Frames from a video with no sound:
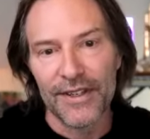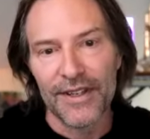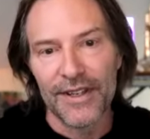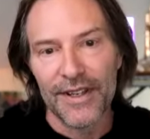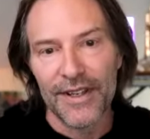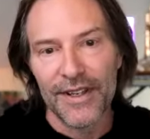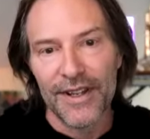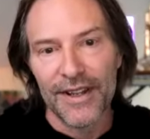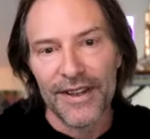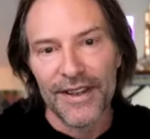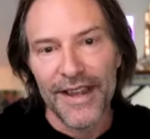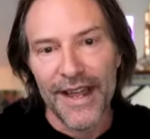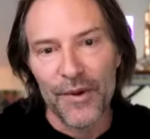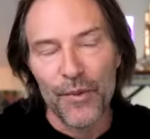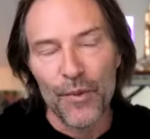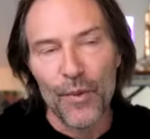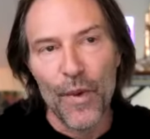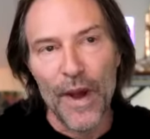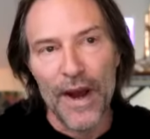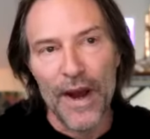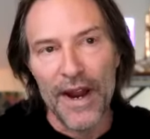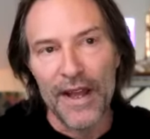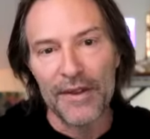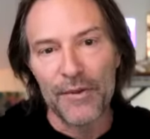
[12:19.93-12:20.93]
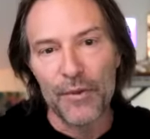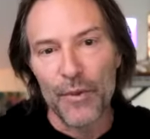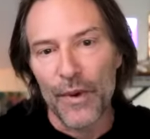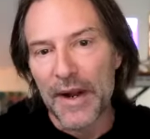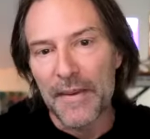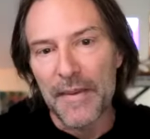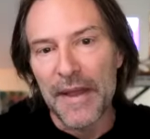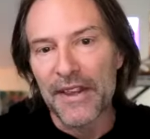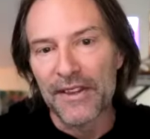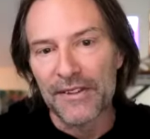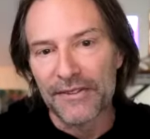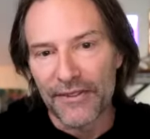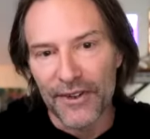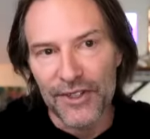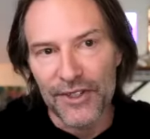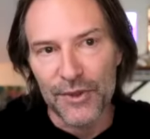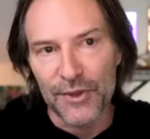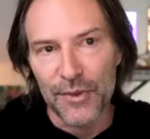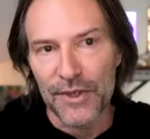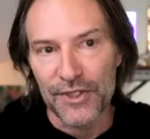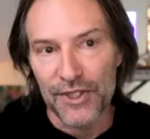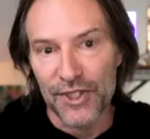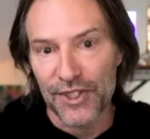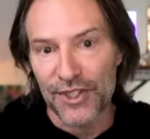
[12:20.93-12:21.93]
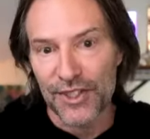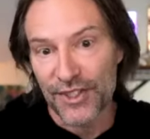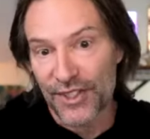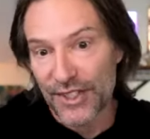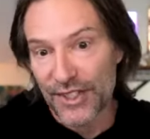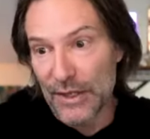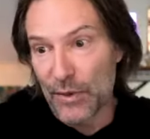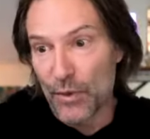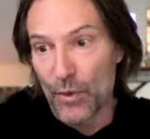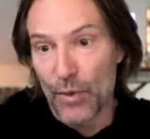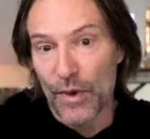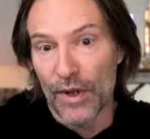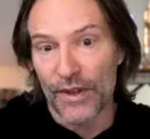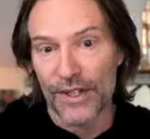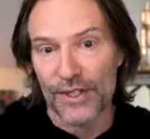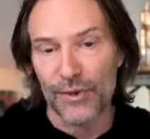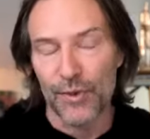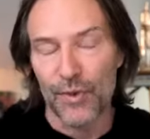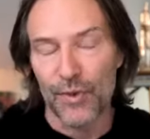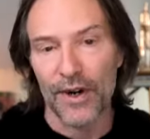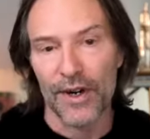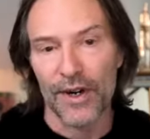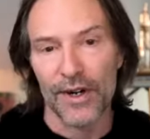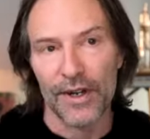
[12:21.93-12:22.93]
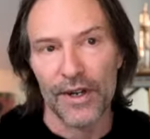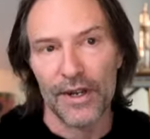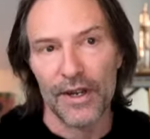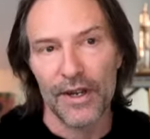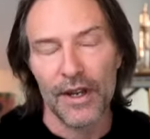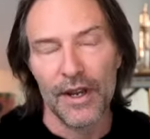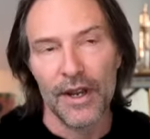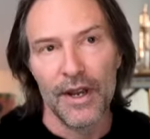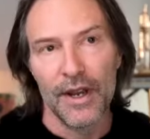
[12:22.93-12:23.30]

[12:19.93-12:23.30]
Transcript: That when I made the first one, just to see, will this work?